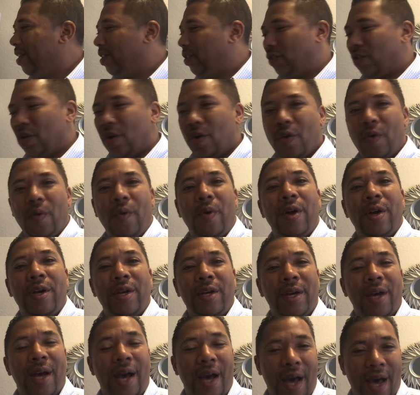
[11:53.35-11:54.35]
So
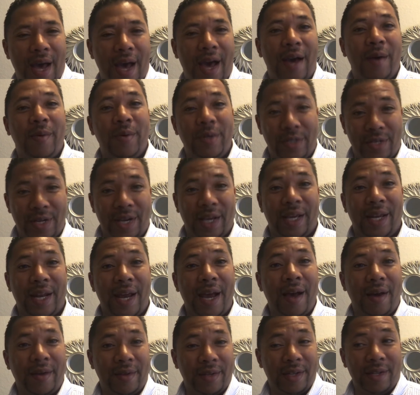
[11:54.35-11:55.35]
I would check it
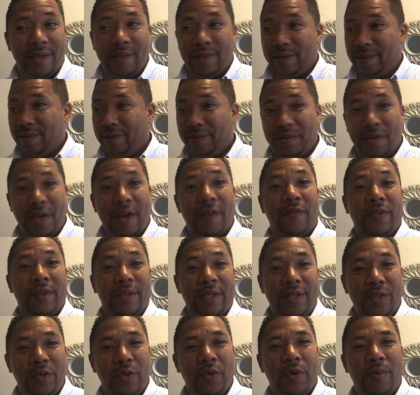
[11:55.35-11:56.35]
out. It's
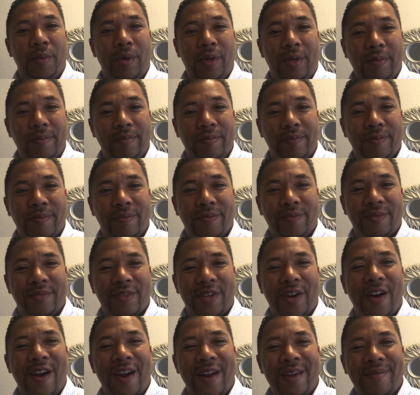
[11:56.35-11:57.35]
definitely doable.
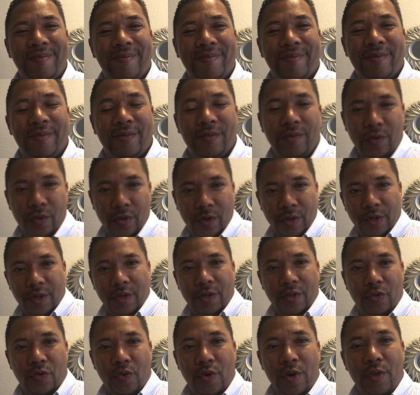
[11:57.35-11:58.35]
All right.
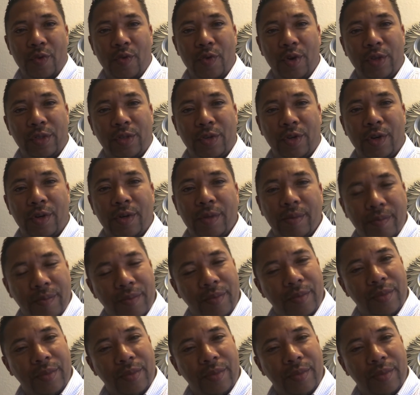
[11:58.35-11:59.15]
Troy the Realtor.